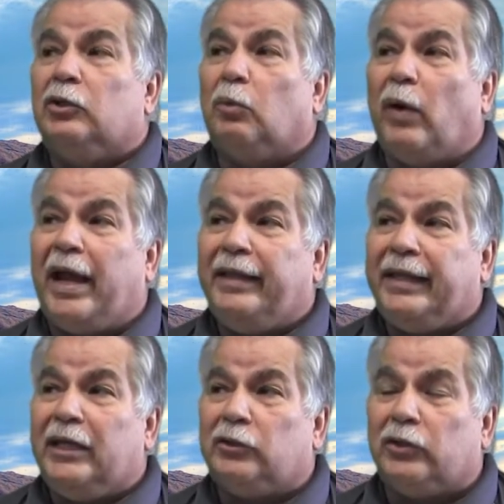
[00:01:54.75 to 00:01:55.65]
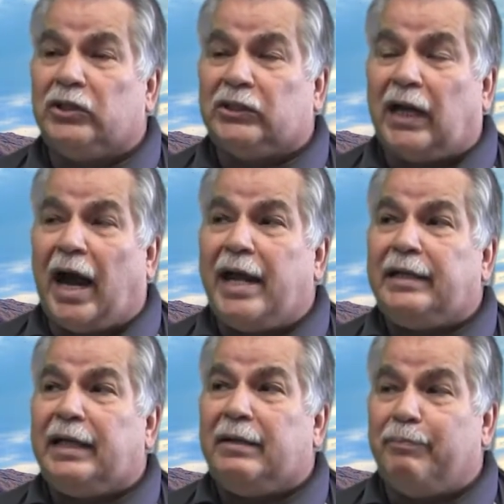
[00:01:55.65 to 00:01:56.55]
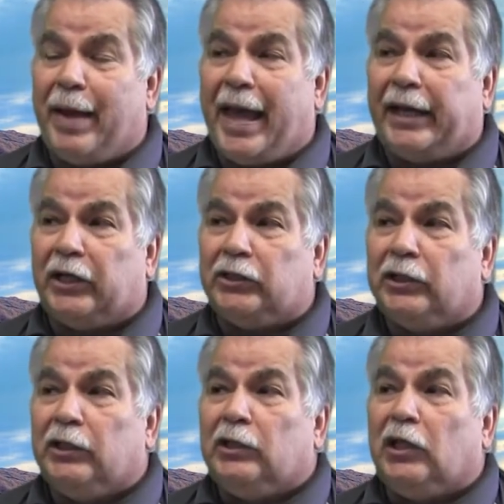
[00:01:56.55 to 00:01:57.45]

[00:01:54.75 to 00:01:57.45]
The way these are designed and managed